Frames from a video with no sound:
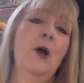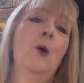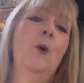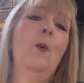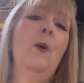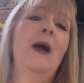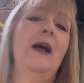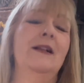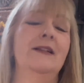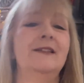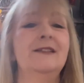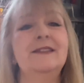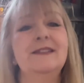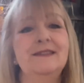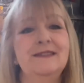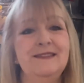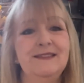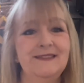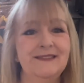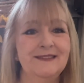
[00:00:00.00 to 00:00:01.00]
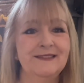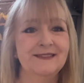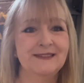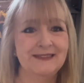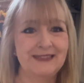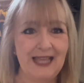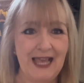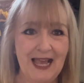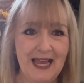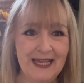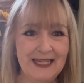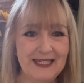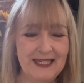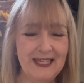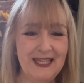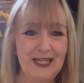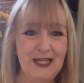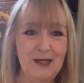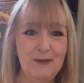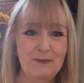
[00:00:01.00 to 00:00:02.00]
Well, I
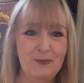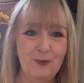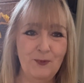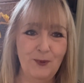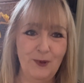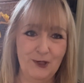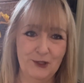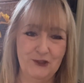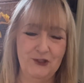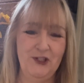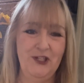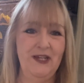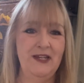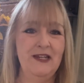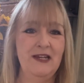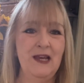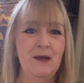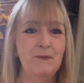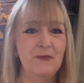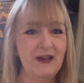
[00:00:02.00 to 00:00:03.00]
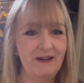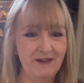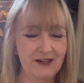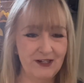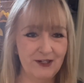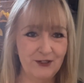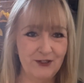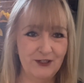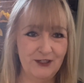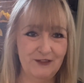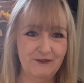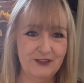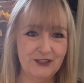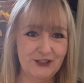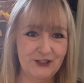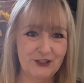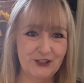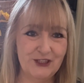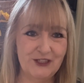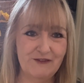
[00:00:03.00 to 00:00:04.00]
keep watching American Horror
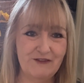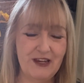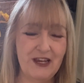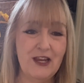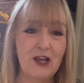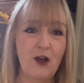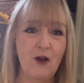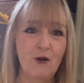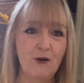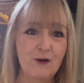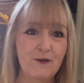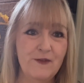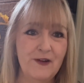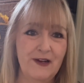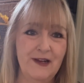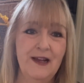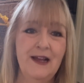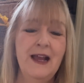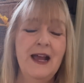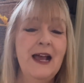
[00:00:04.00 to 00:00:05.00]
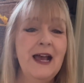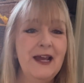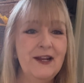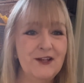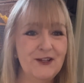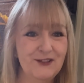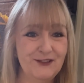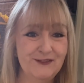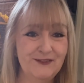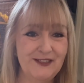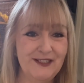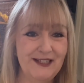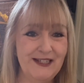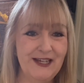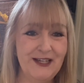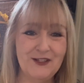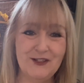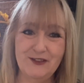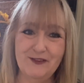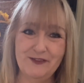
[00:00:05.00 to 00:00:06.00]
Story over and over
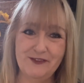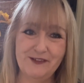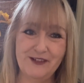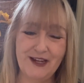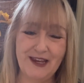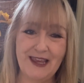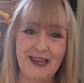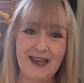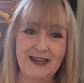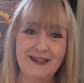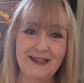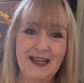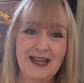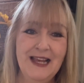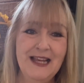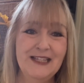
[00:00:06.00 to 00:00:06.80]
and over again.